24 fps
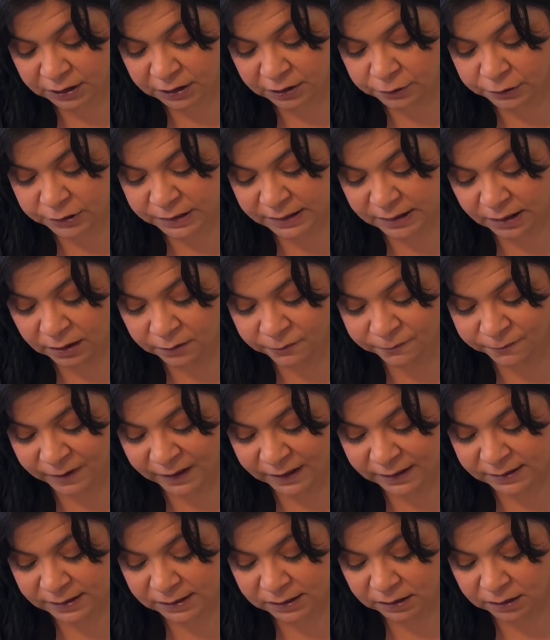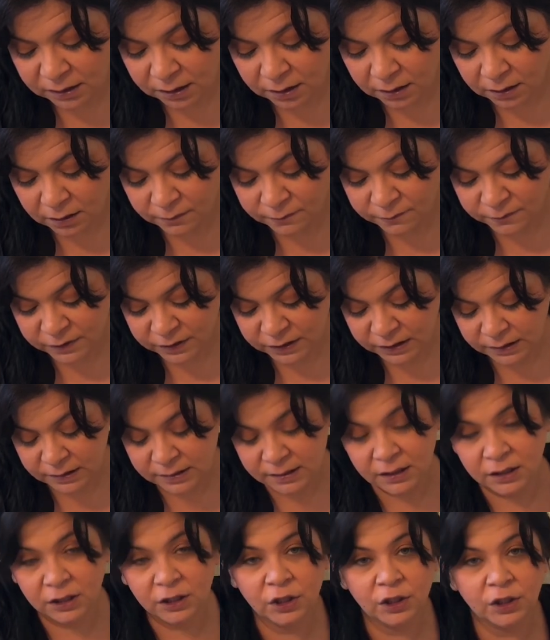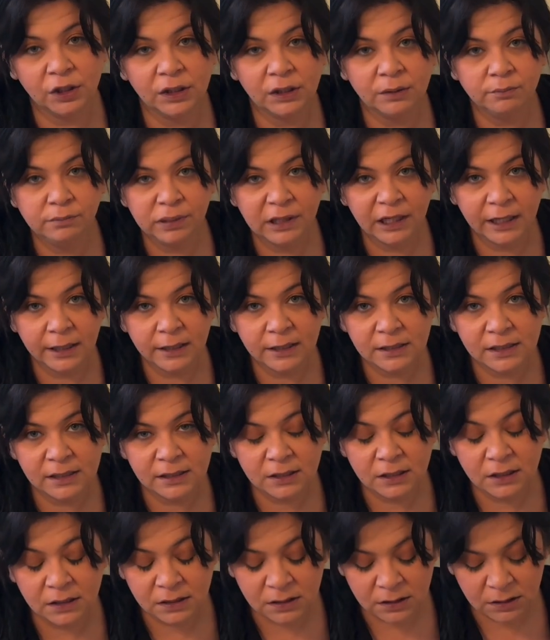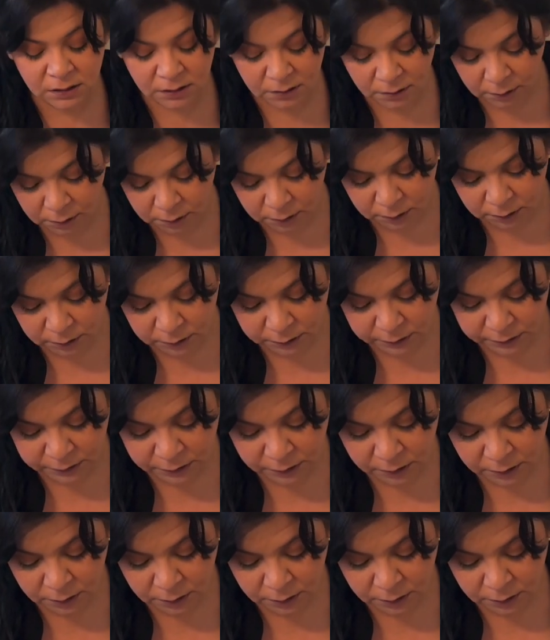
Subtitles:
yourself as loved is a good place to start.